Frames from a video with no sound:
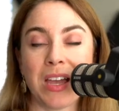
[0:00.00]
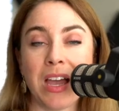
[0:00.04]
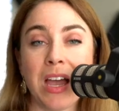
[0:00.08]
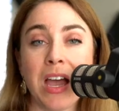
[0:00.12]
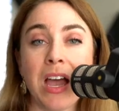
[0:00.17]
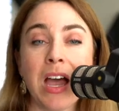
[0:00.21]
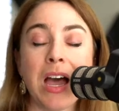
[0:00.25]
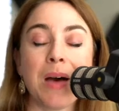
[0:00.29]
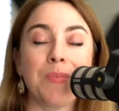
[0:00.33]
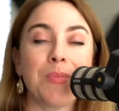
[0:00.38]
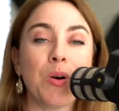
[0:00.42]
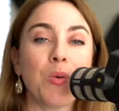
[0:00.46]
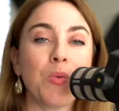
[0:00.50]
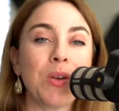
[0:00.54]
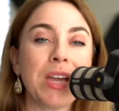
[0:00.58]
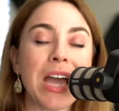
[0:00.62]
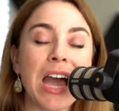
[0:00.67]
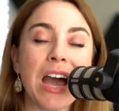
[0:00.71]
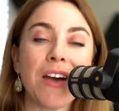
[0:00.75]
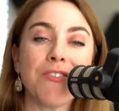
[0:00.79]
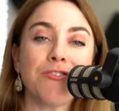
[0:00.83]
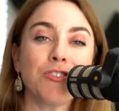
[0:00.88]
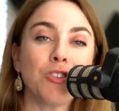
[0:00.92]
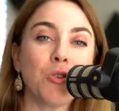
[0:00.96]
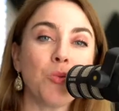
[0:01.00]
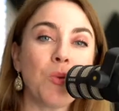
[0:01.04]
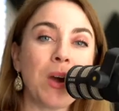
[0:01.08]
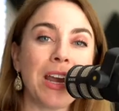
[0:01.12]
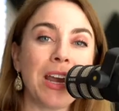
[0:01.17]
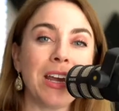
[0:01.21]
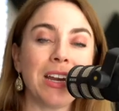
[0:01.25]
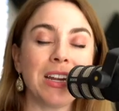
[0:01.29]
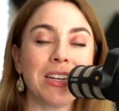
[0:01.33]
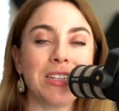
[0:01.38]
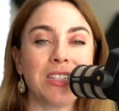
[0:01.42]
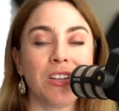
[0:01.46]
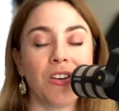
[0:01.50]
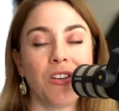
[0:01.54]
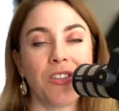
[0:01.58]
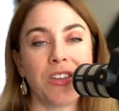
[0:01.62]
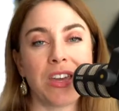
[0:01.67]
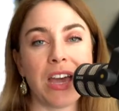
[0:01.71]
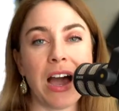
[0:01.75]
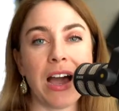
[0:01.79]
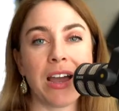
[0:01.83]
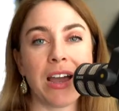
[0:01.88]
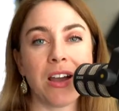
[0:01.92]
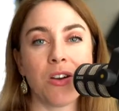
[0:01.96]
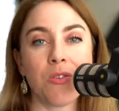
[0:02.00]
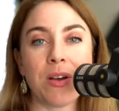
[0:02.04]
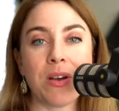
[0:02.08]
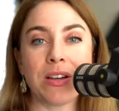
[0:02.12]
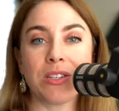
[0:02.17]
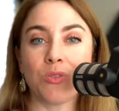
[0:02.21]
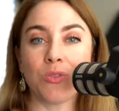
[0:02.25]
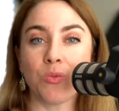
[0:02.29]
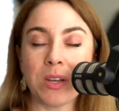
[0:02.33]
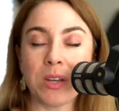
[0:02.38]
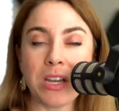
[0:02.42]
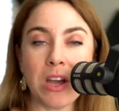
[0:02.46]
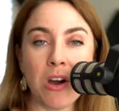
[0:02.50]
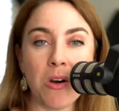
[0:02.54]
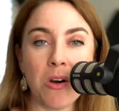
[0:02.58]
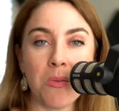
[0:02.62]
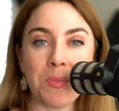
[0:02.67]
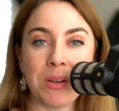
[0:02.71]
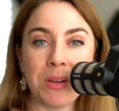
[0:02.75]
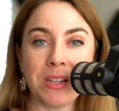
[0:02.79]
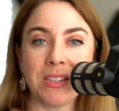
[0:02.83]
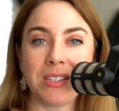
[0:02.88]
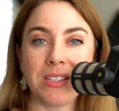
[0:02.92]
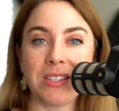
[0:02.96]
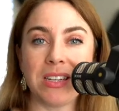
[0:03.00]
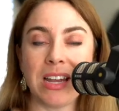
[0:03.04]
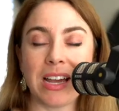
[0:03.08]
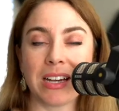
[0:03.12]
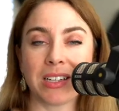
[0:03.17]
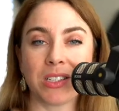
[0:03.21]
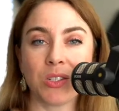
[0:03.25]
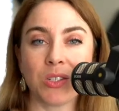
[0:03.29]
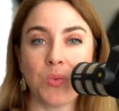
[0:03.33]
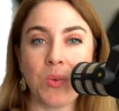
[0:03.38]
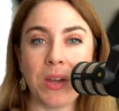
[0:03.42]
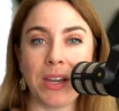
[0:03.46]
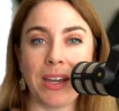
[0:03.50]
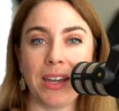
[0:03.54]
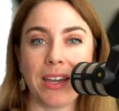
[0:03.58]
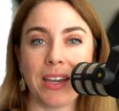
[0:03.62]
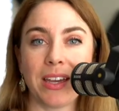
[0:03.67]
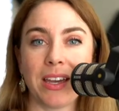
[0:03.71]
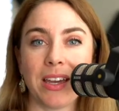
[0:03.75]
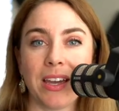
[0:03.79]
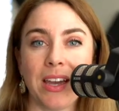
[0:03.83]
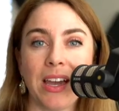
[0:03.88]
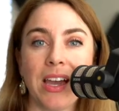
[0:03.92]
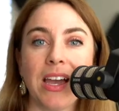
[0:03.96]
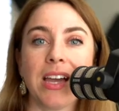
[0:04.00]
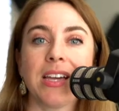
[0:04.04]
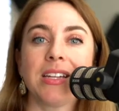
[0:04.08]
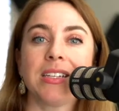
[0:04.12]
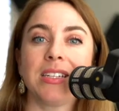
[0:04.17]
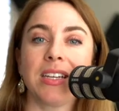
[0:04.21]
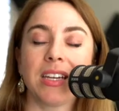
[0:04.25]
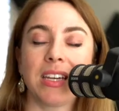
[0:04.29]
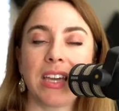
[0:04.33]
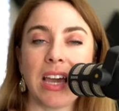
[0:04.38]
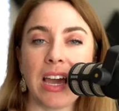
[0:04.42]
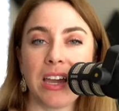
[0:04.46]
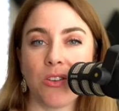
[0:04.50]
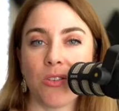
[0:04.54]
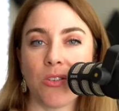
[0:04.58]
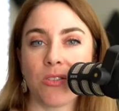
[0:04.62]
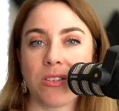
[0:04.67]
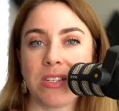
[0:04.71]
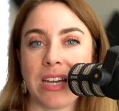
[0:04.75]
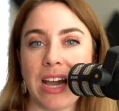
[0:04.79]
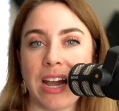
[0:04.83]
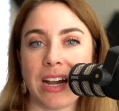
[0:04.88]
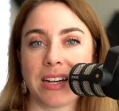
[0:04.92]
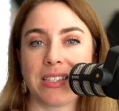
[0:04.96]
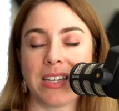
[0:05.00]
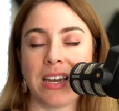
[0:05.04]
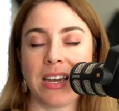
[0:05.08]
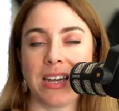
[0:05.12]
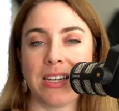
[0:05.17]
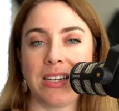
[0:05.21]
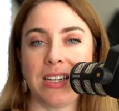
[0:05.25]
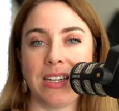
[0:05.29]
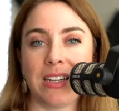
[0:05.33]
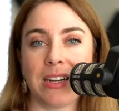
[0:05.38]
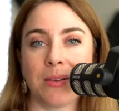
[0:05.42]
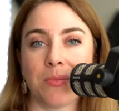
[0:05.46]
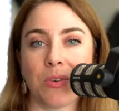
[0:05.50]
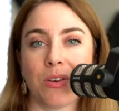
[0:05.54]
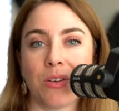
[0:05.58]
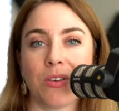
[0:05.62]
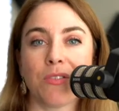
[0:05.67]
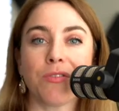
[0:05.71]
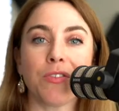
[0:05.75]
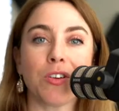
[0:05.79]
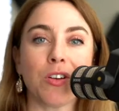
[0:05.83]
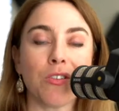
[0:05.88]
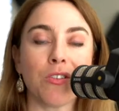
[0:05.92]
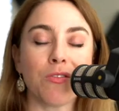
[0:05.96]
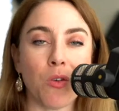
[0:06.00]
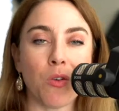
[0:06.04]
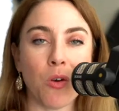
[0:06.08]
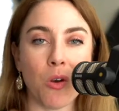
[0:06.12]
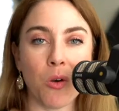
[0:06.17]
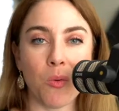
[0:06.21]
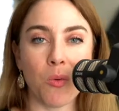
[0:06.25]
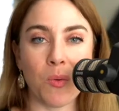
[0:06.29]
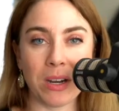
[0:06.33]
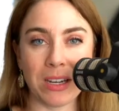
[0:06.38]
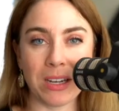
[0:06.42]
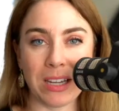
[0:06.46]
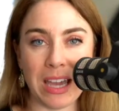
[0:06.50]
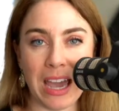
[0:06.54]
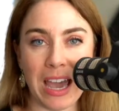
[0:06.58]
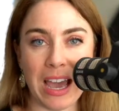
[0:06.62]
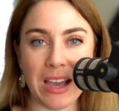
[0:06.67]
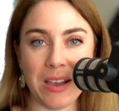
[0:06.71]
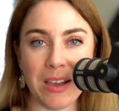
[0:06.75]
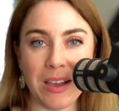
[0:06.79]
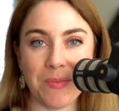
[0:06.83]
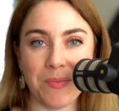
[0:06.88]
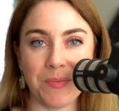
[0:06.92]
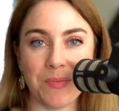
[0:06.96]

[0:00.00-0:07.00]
but we have to wait until the IRS reopens next week to get your tax ID number for your 401k.